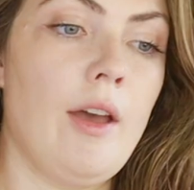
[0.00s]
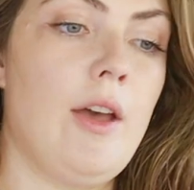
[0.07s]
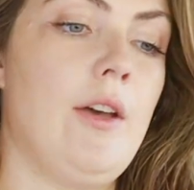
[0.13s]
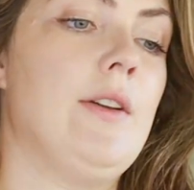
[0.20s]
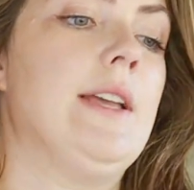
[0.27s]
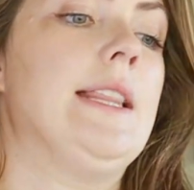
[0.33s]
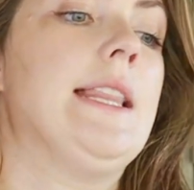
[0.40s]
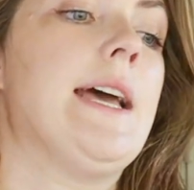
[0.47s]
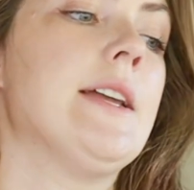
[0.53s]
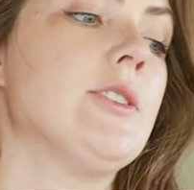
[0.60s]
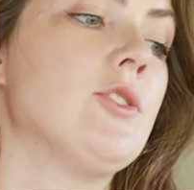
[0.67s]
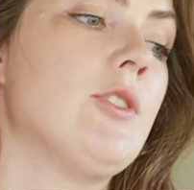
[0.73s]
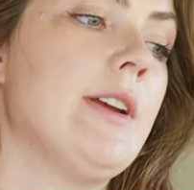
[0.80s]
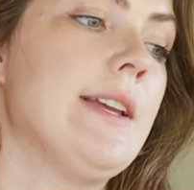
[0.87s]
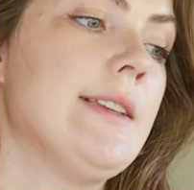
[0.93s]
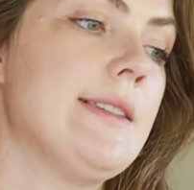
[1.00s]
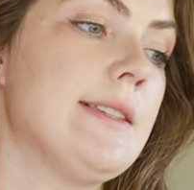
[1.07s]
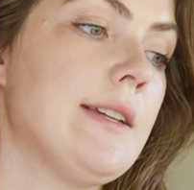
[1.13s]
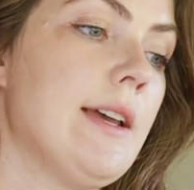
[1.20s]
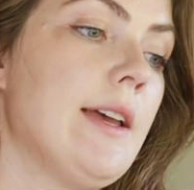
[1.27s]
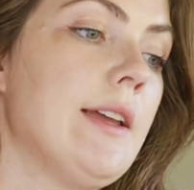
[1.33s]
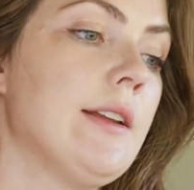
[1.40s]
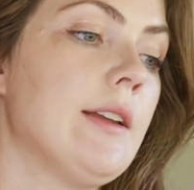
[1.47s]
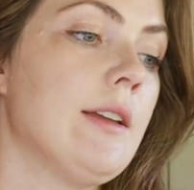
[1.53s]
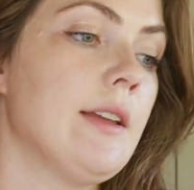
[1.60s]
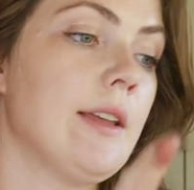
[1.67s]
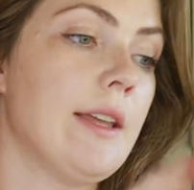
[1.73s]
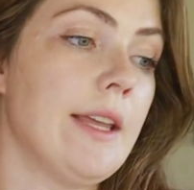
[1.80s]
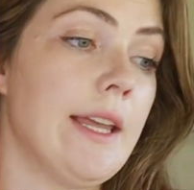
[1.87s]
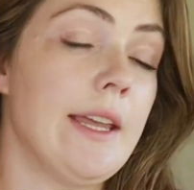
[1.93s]
Okay, that tray is done.
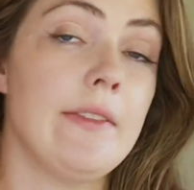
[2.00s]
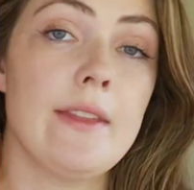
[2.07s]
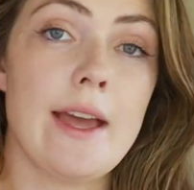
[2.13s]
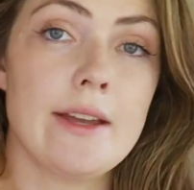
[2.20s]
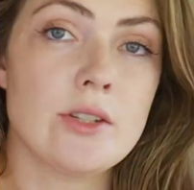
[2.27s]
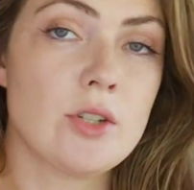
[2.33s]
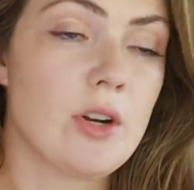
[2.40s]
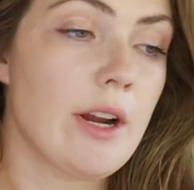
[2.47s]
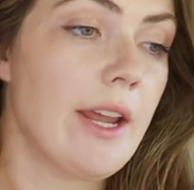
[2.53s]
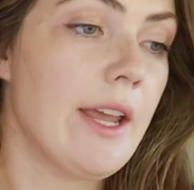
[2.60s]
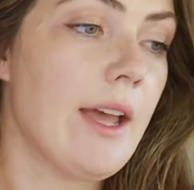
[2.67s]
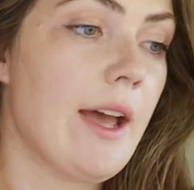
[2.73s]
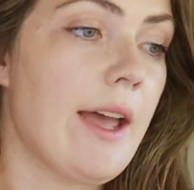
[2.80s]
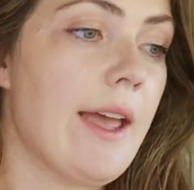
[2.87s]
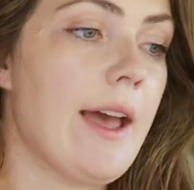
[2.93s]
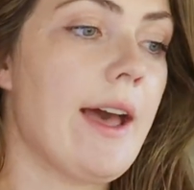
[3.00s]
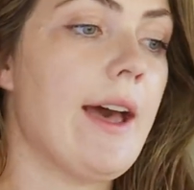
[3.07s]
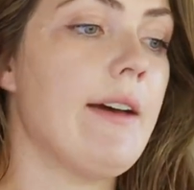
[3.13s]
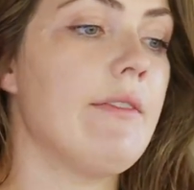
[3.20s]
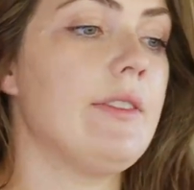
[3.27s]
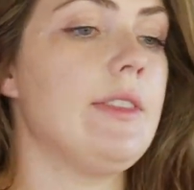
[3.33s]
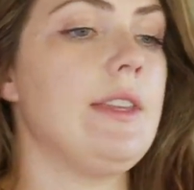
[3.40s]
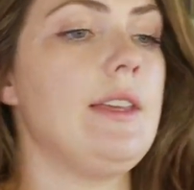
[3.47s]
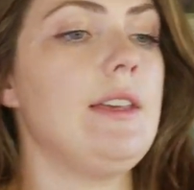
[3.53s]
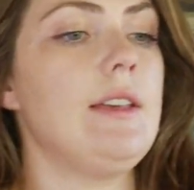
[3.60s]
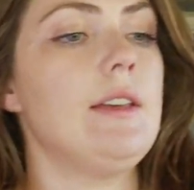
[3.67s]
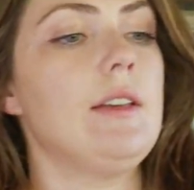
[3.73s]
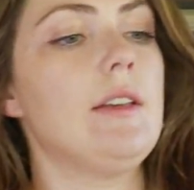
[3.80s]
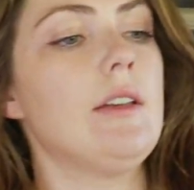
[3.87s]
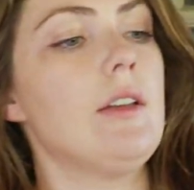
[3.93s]
In that tray, I have
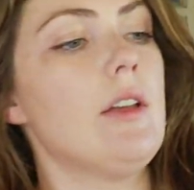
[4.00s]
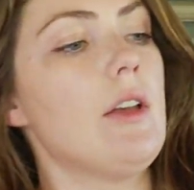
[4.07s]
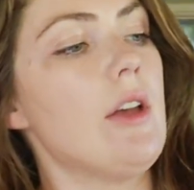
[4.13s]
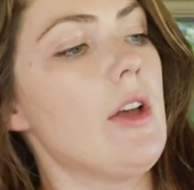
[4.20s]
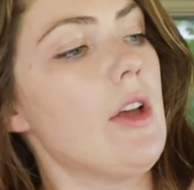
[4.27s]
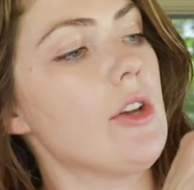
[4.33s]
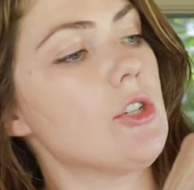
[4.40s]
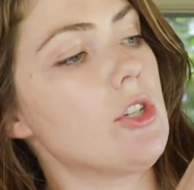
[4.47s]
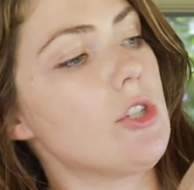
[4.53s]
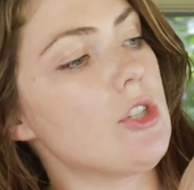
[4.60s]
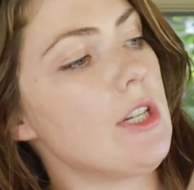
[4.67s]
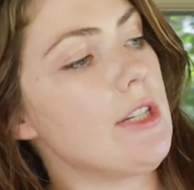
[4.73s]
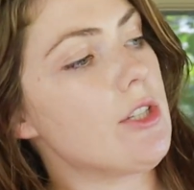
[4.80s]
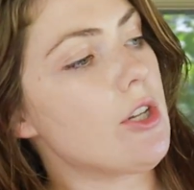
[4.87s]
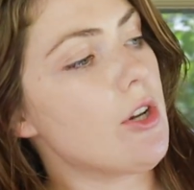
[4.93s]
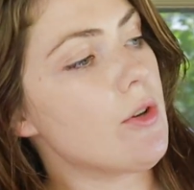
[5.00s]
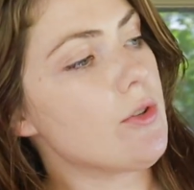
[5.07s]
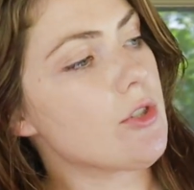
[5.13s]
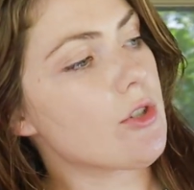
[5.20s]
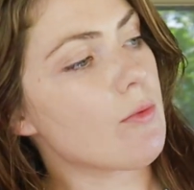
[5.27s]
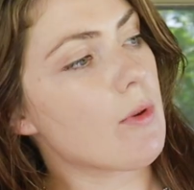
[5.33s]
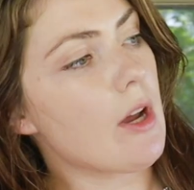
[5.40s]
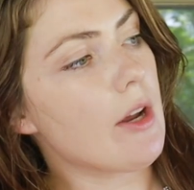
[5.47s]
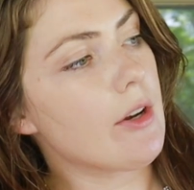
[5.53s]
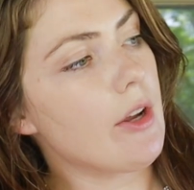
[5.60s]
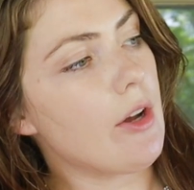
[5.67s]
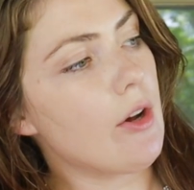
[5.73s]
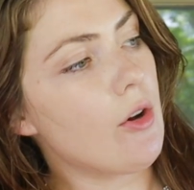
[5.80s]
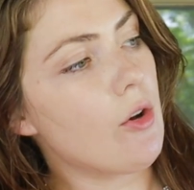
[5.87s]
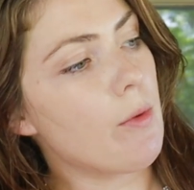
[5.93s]
the shishito,
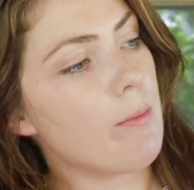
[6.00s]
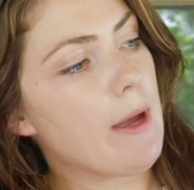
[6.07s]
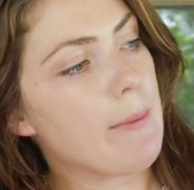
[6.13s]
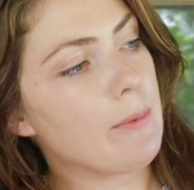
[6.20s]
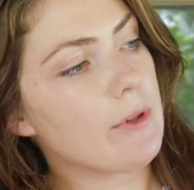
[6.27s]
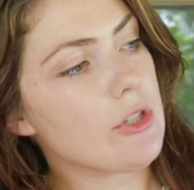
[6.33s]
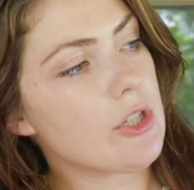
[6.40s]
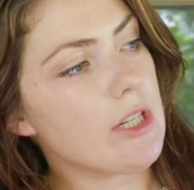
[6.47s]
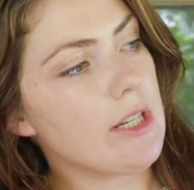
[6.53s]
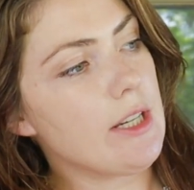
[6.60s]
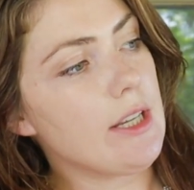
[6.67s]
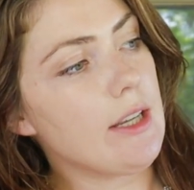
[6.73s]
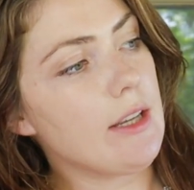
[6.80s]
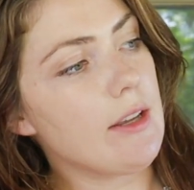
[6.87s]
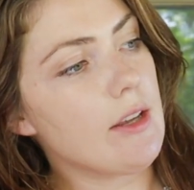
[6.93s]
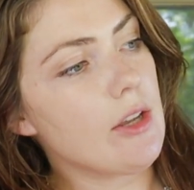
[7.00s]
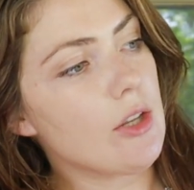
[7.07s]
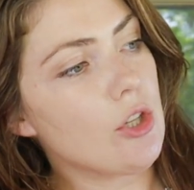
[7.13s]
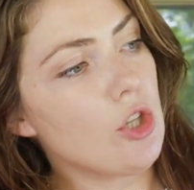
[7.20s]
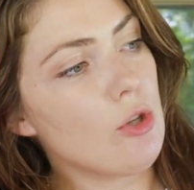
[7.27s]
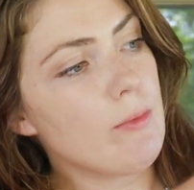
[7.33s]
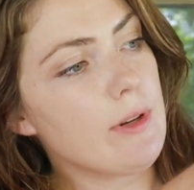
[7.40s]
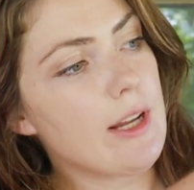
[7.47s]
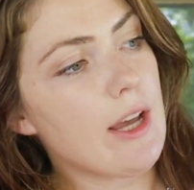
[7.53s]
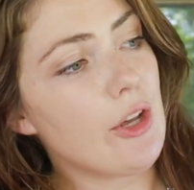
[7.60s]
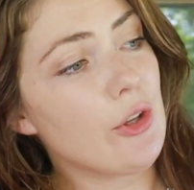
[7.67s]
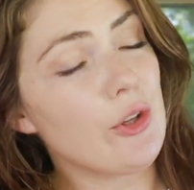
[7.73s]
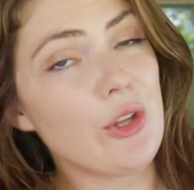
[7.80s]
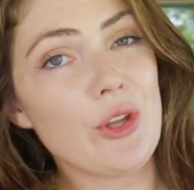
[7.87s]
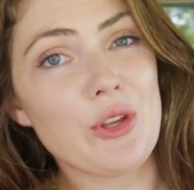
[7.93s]
serrano, peppercini,
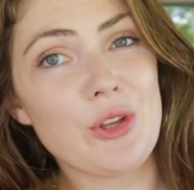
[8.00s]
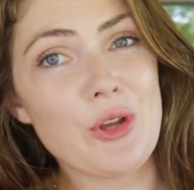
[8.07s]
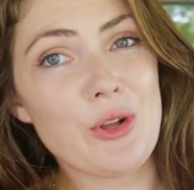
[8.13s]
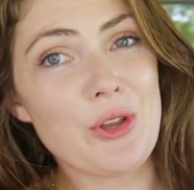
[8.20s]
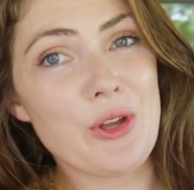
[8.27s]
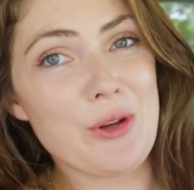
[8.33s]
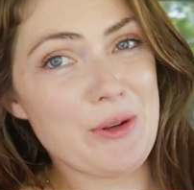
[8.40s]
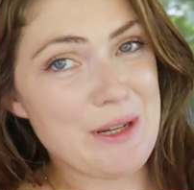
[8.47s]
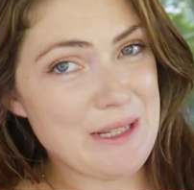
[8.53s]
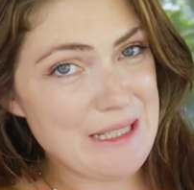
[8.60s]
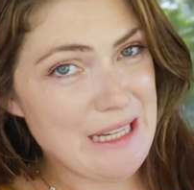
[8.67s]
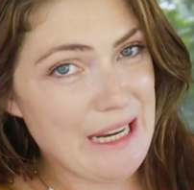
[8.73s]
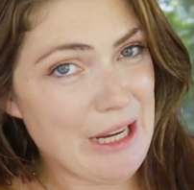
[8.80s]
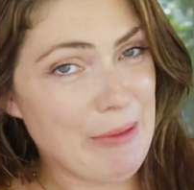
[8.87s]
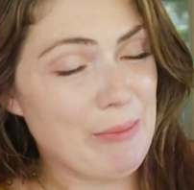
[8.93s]
cubanelle, YOLO, and tam